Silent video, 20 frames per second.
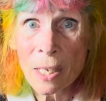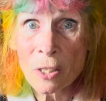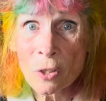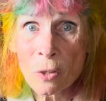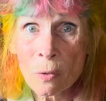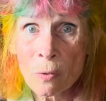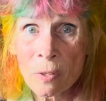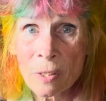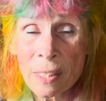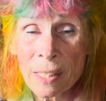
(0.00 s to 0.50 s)

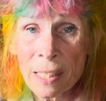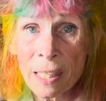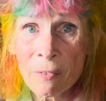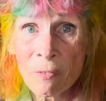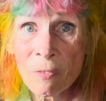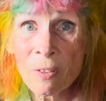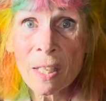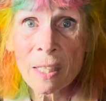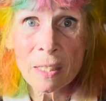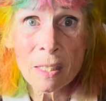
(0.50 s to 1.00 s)
you see
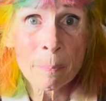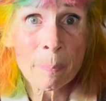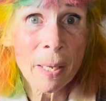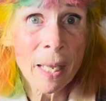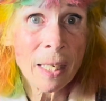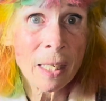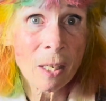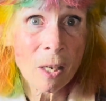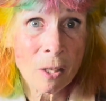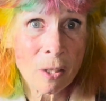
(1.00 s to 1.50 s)
fit,
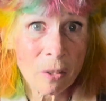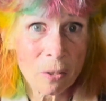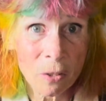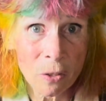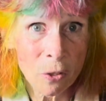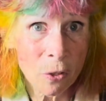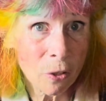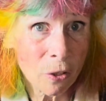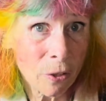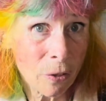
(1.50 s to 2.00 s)
depending on
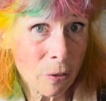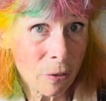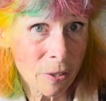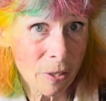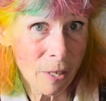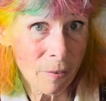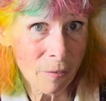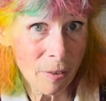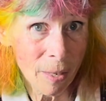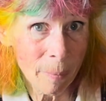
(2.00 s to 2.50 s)
your use
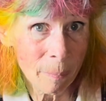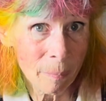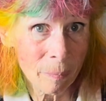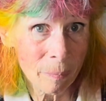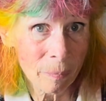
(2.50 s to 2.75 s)
of them.